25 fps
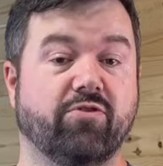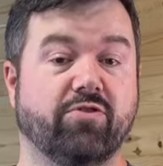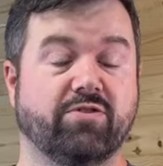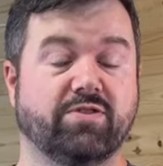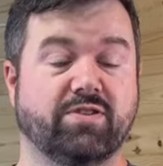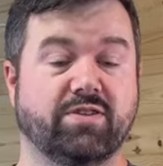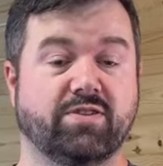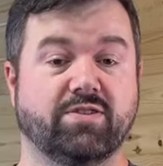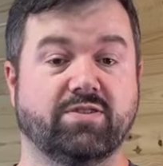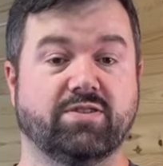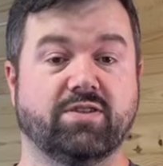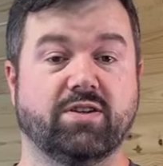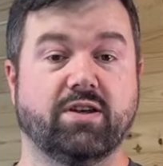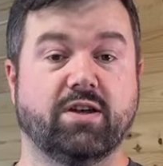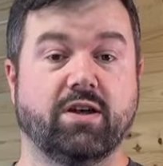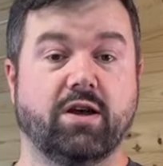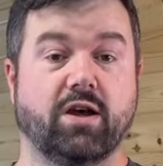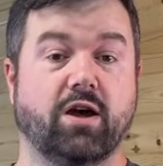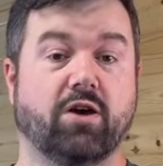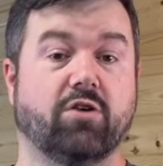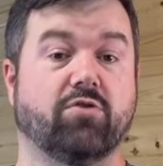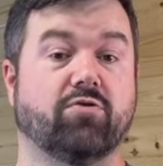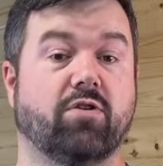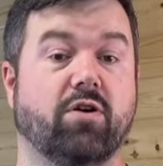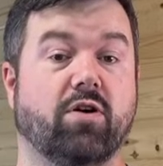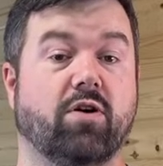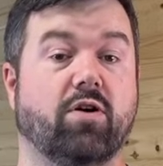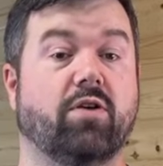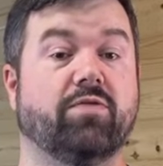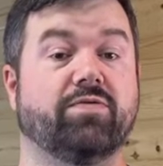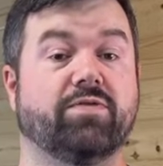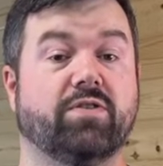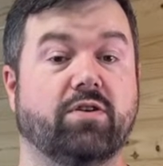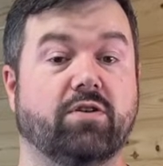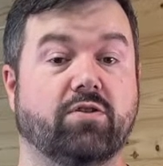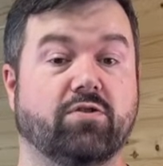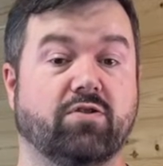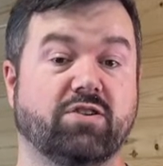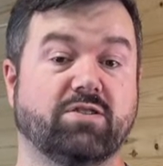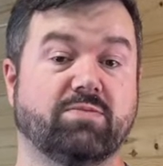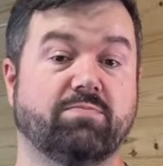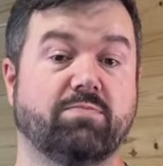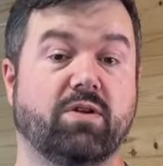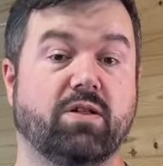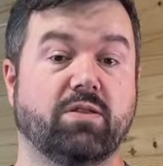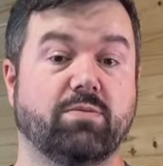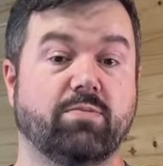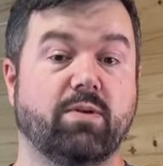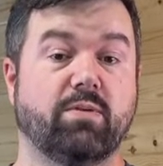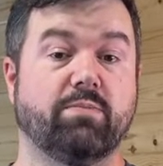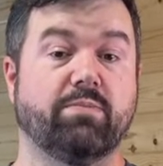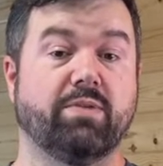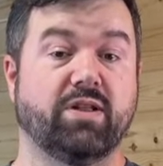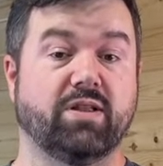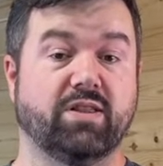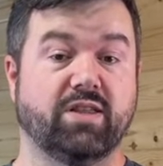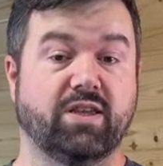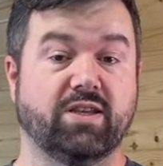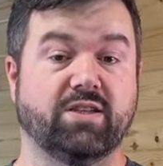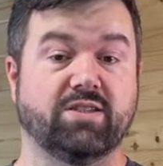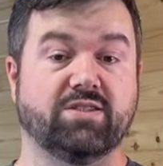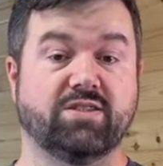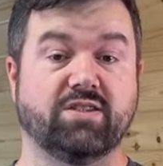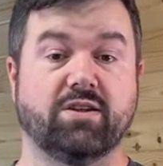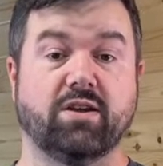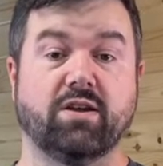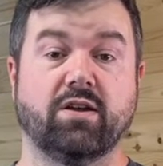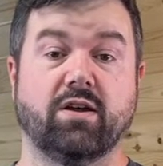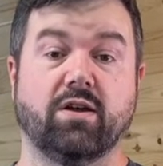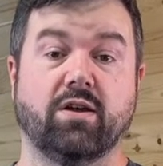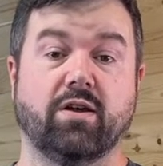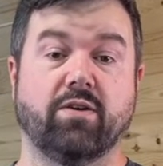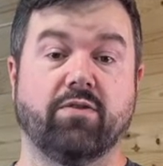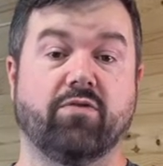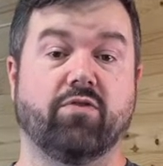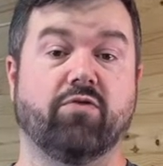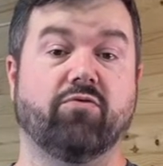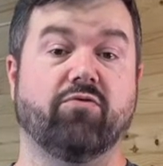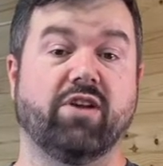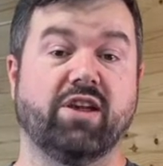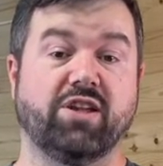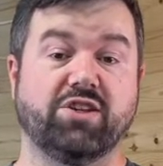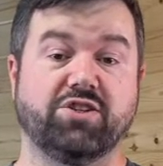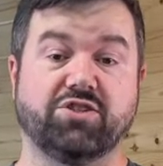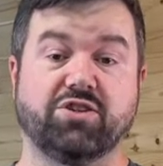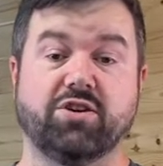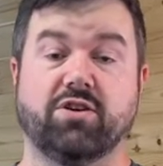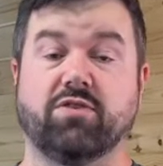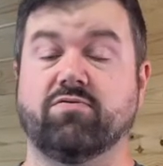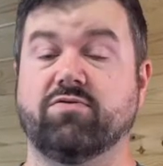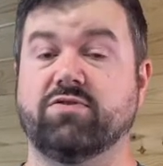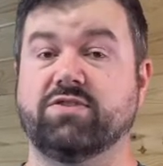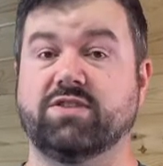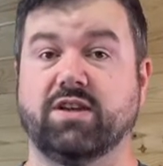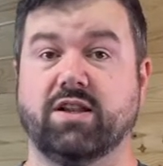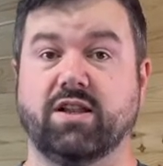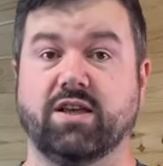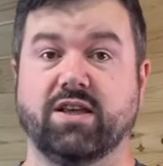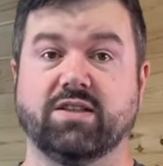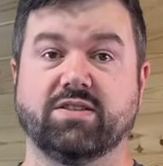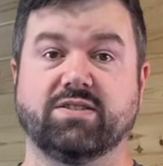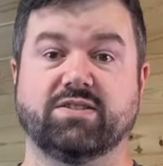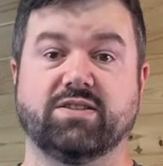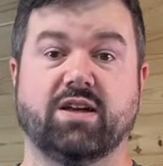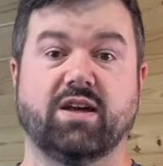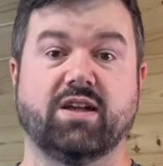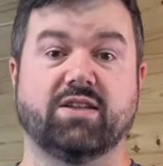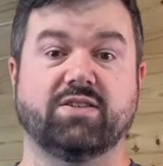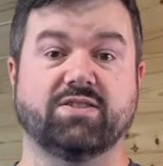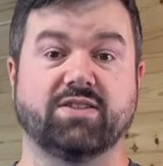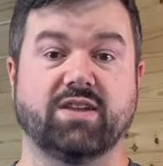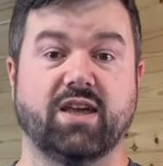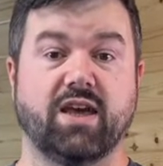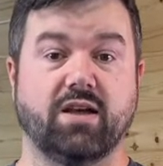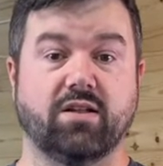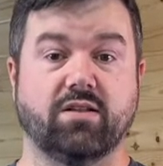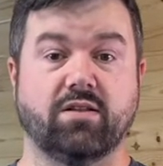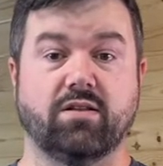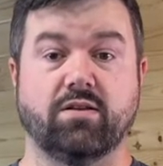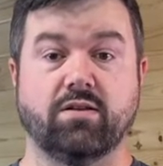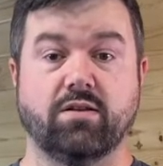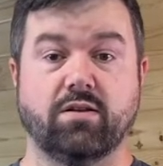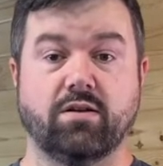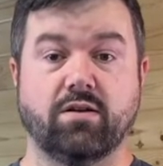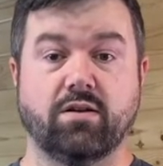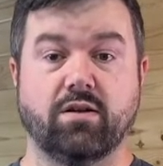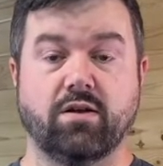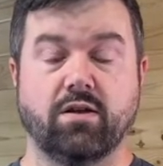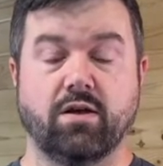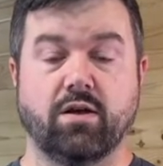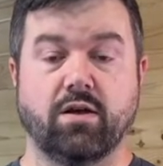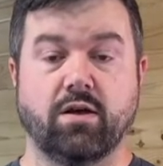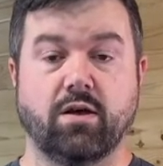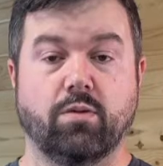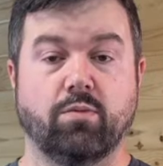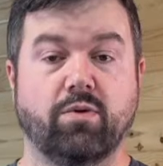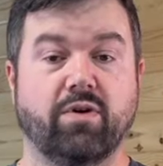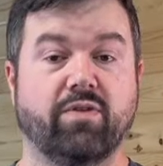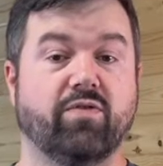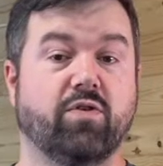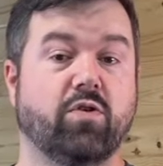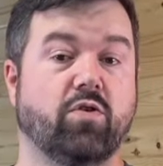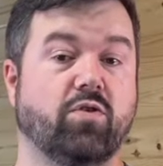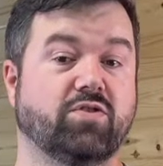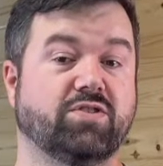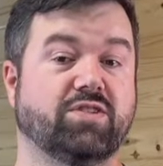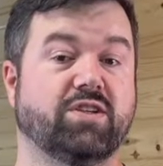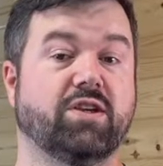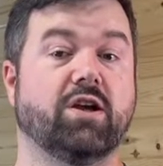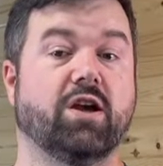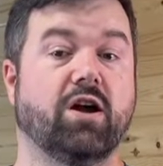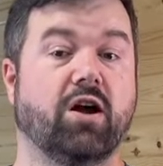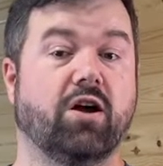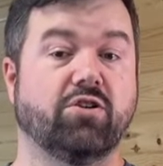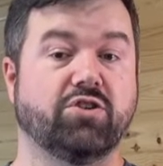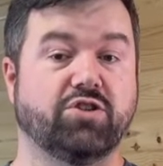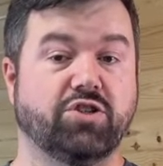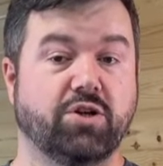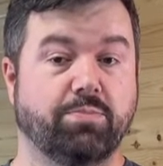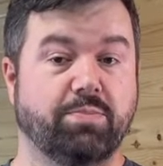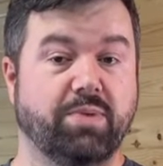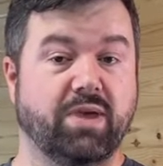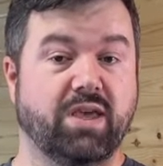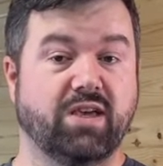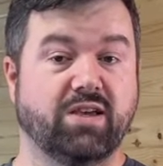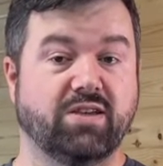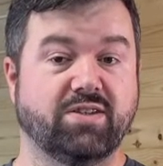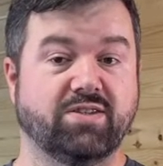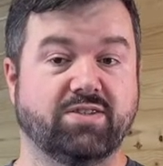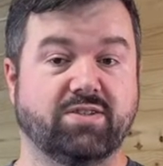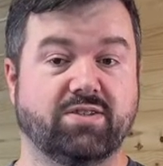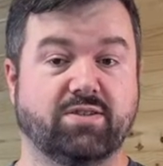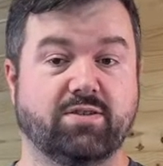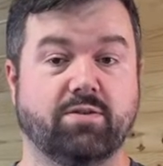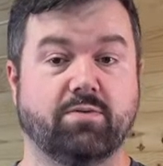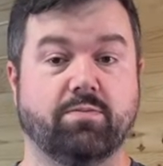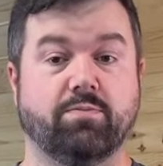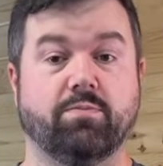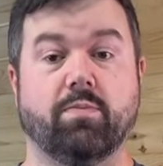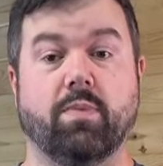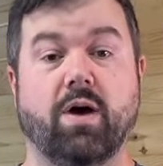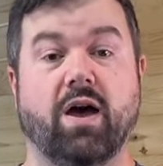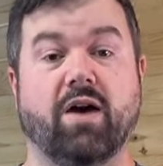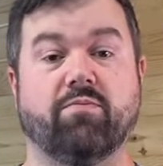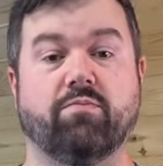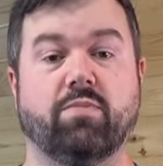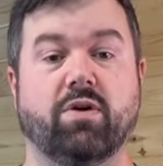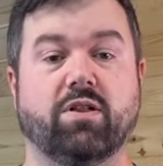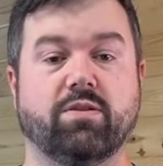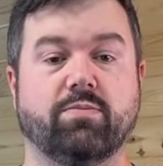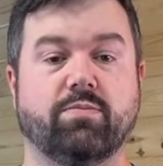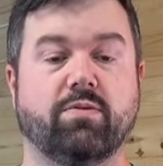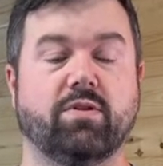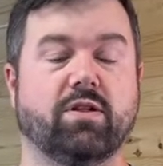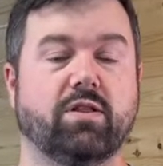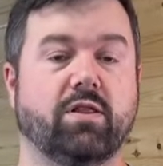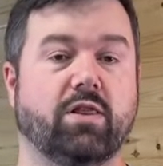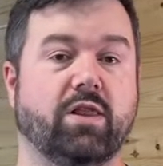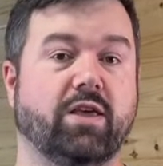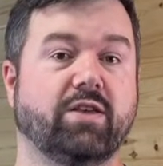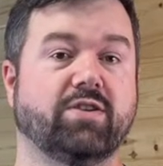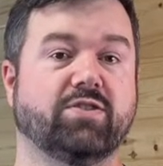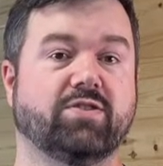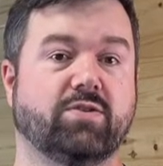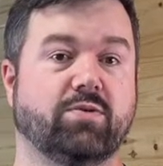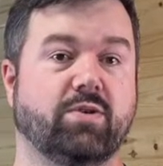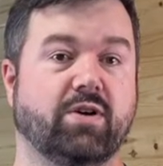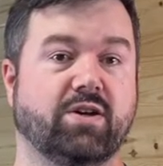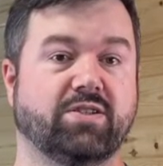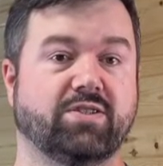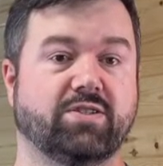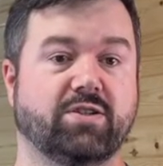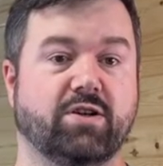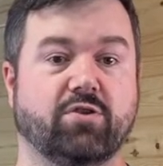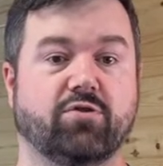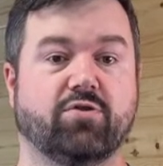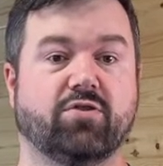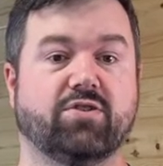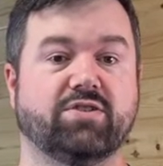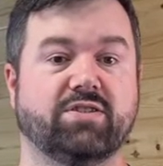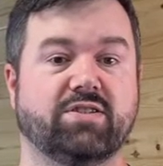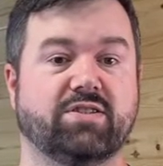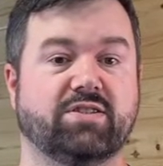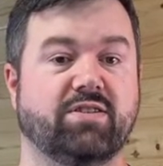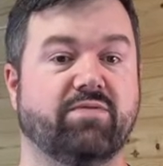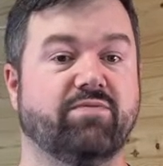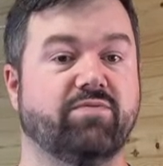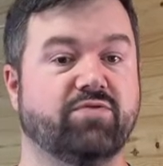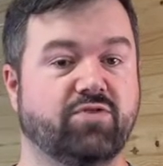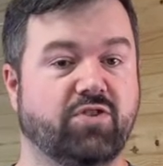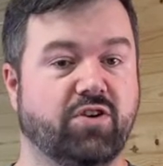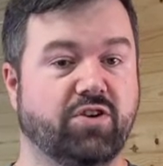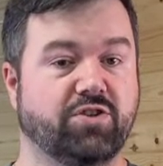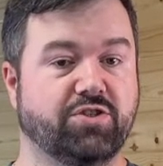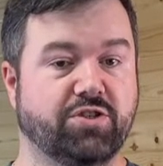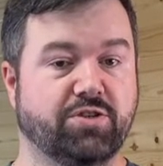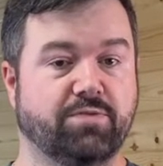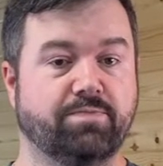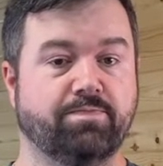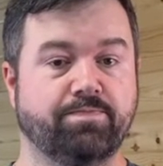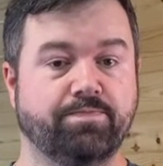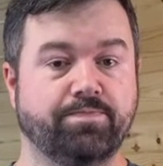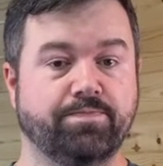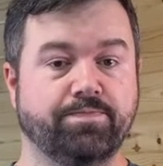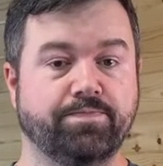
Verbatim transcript: routers often across multiple buildings, for reach, resilience, and scale. We, of course, encourage our peers to have multiple links to us across this infrastructure.